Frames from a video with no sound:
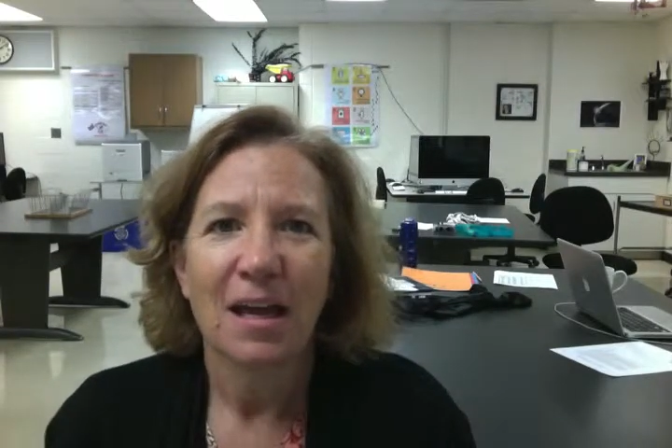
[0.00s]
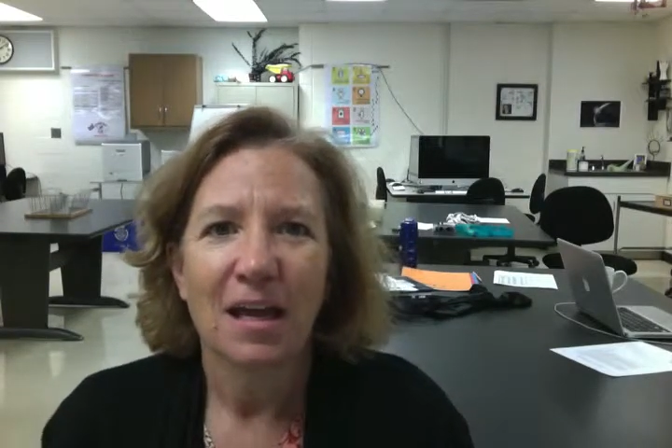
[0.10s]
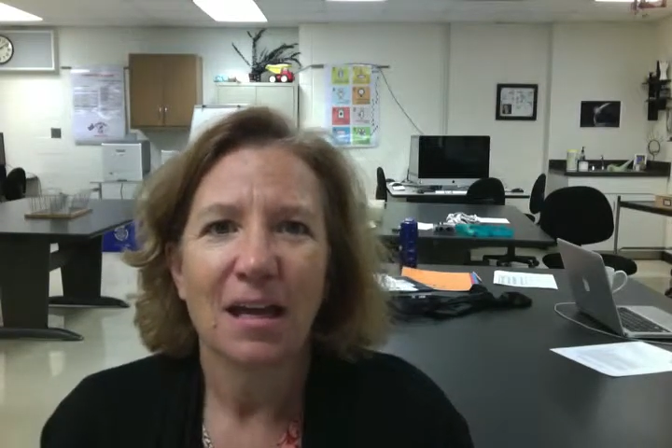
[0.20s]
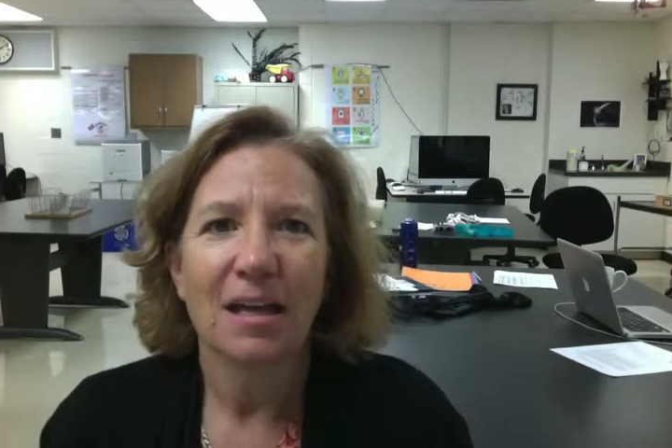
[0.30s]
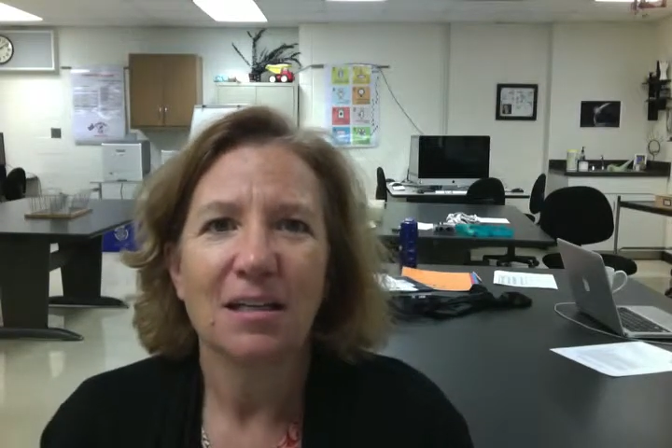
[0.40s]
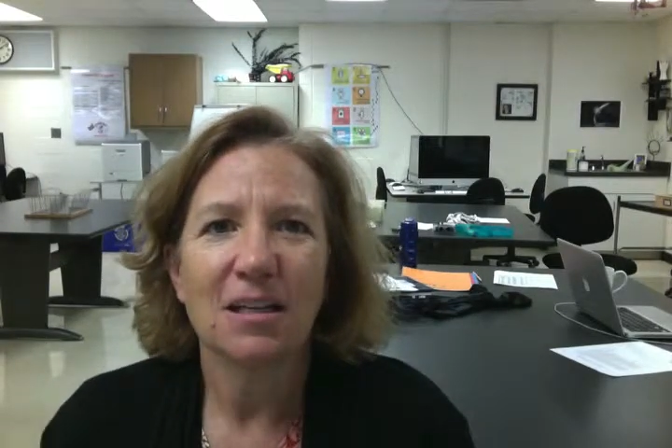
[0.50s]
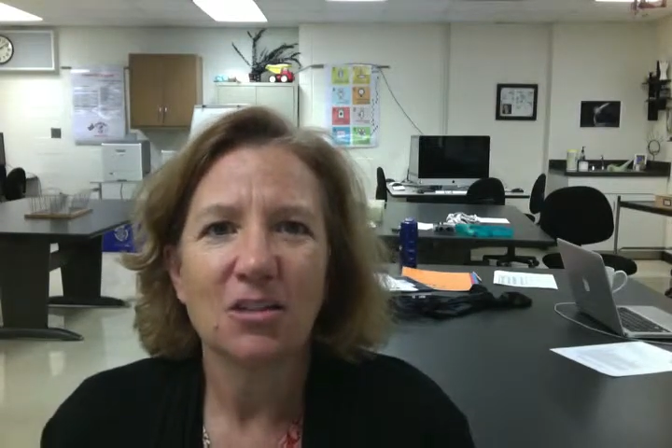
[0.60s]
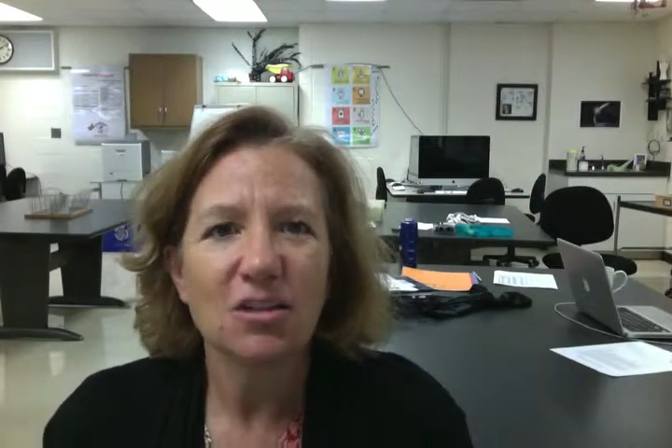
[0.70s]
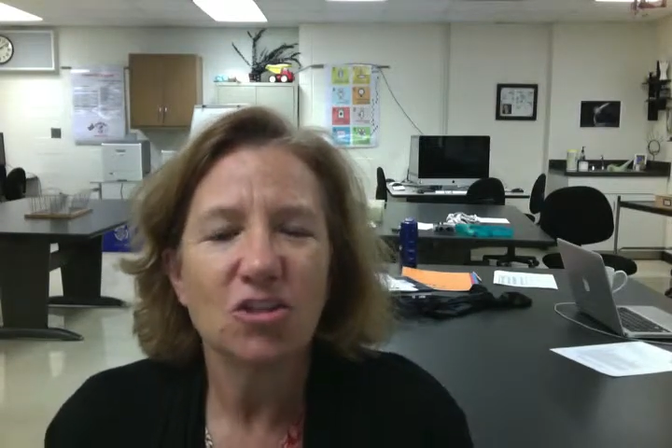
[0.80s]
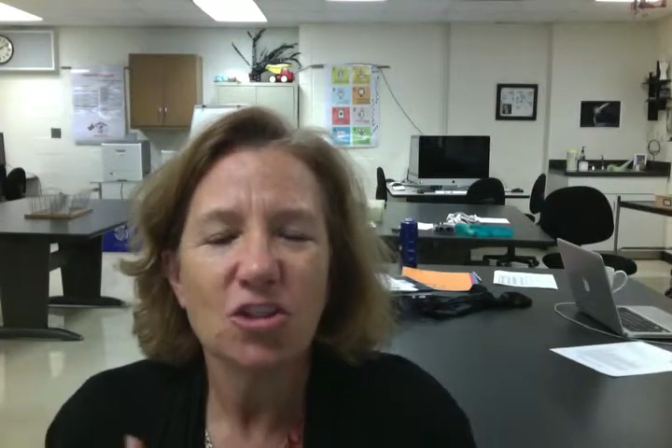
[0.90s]
And
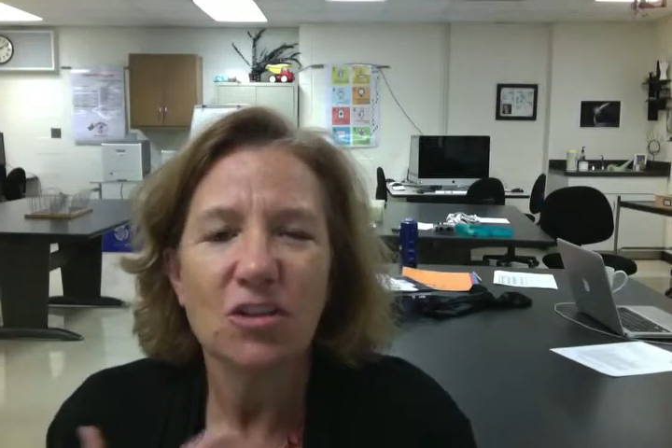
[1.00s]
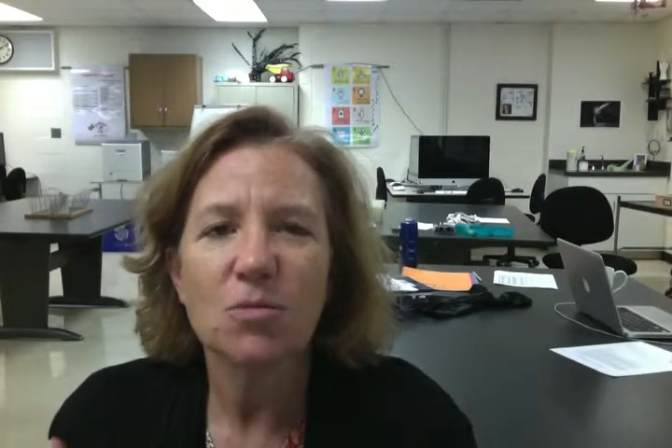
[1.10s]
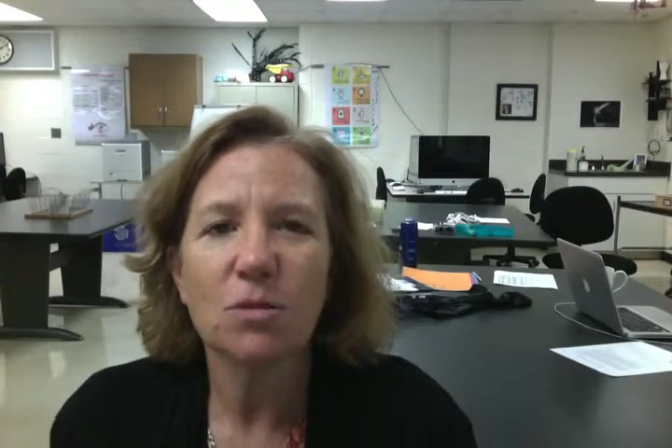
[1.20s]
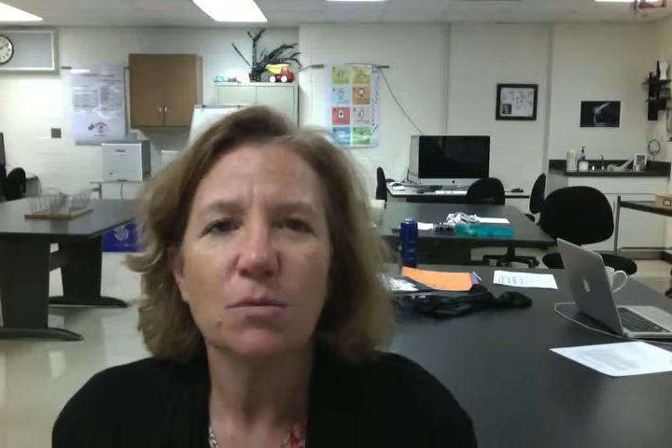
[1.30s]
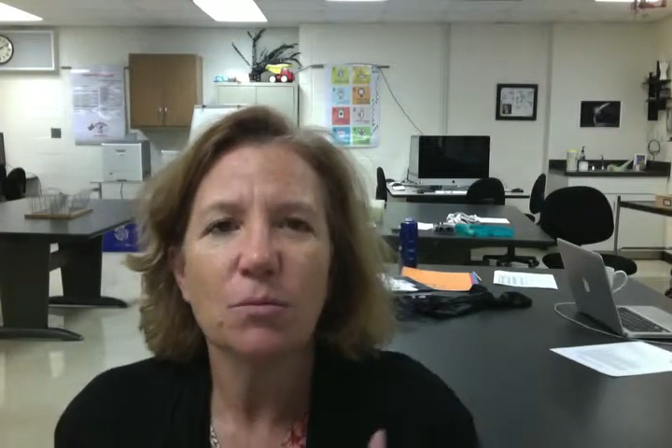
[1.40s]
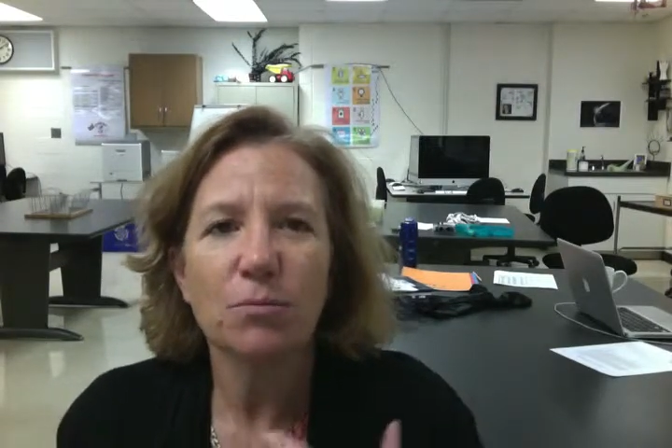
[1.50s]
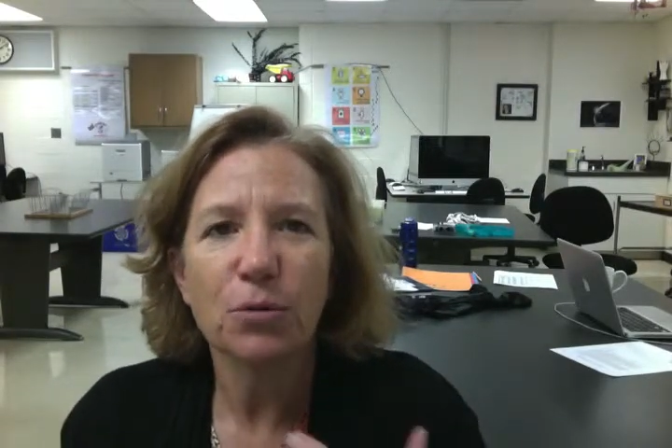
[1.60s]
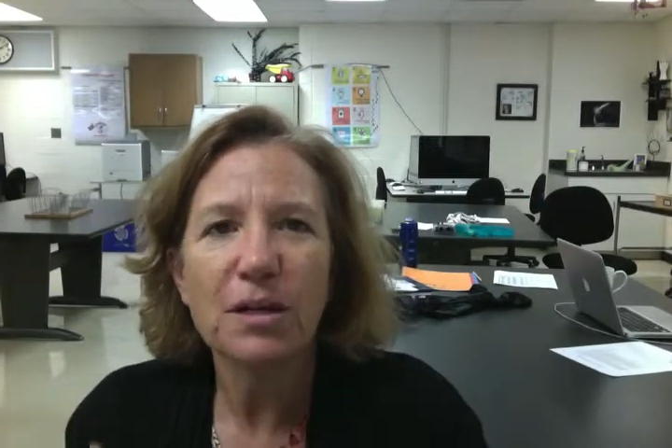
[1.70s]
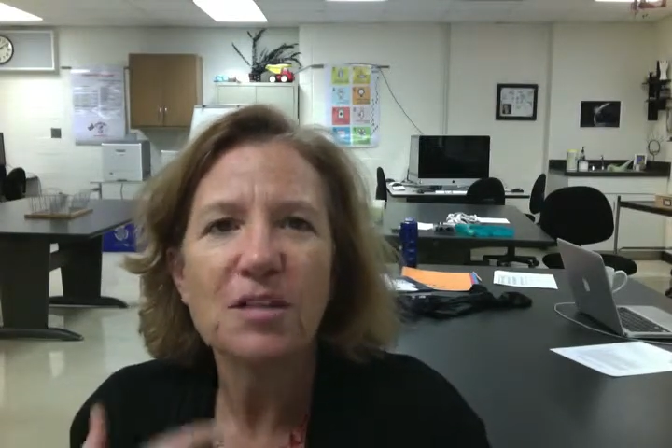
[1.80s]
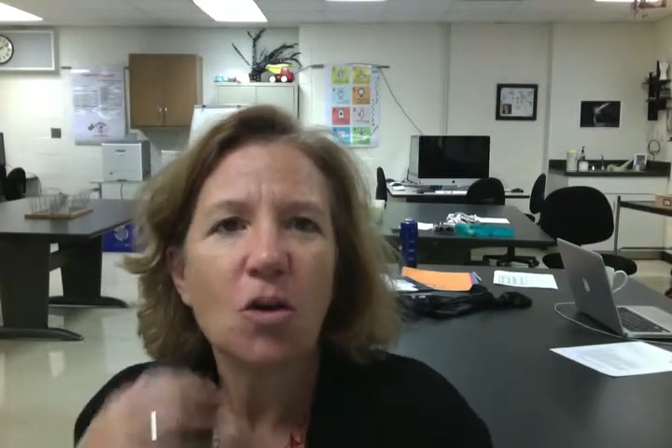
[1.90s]
it just really
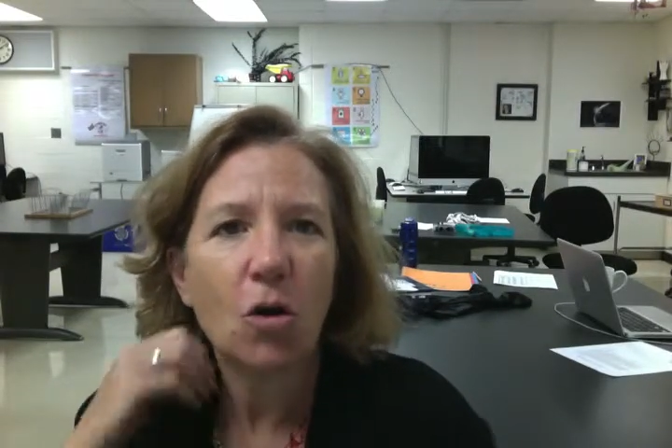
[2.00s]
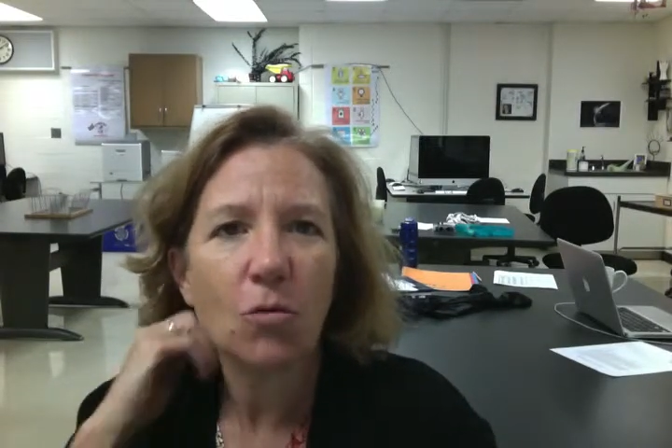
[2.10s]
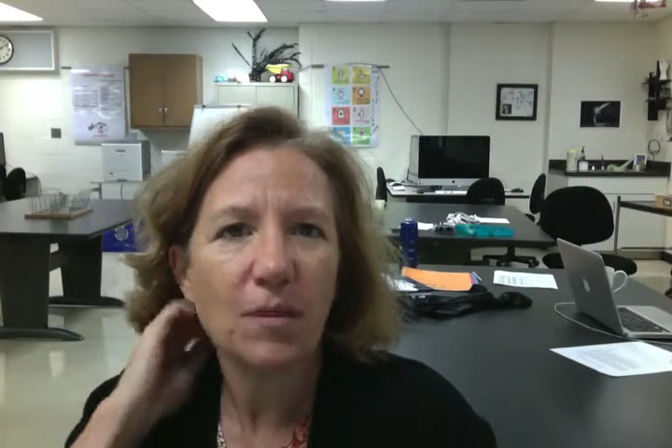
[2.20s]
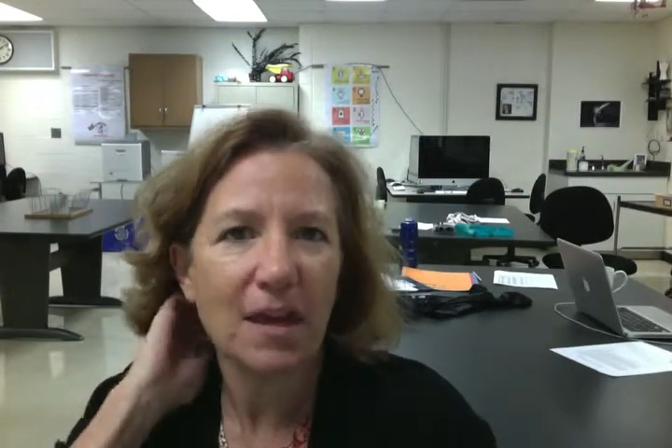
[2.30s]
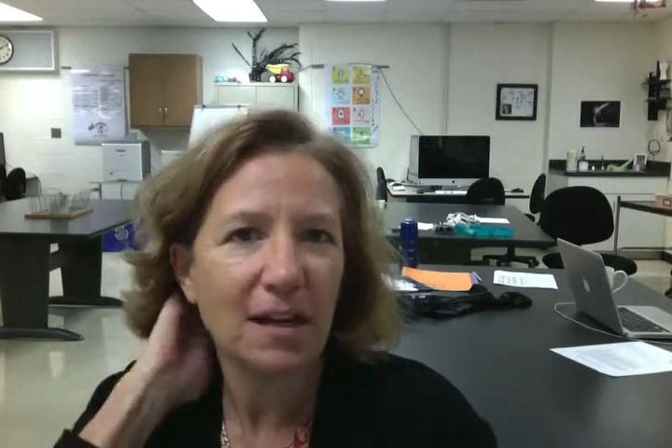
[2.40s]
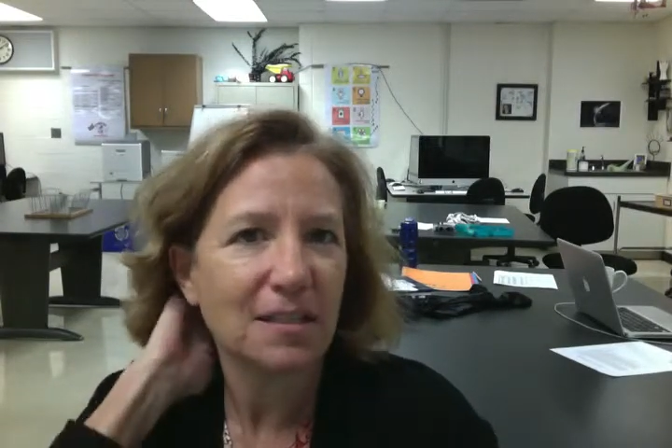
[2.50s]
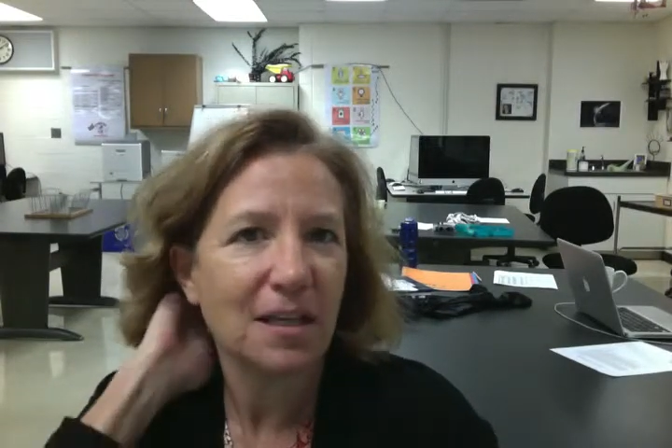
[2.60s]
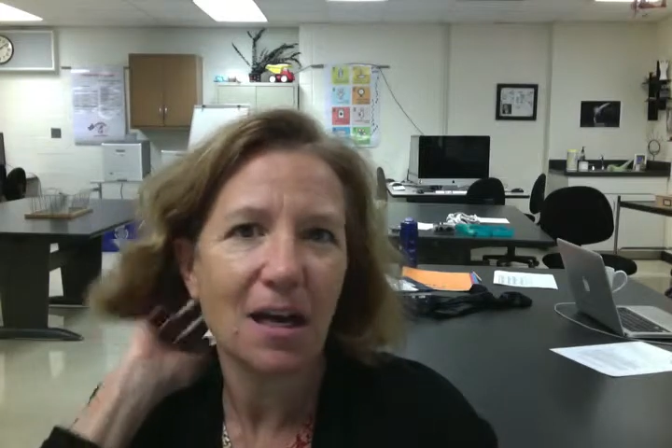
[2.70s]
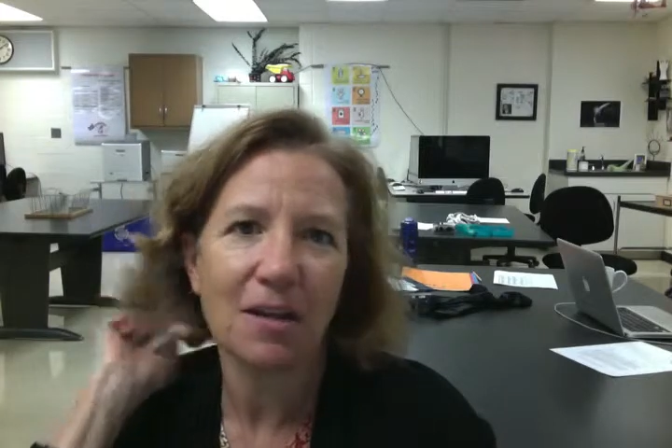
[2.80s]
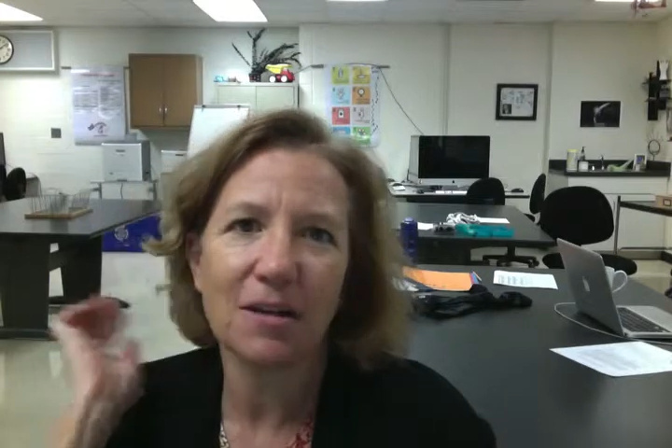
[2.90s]
brings home that idea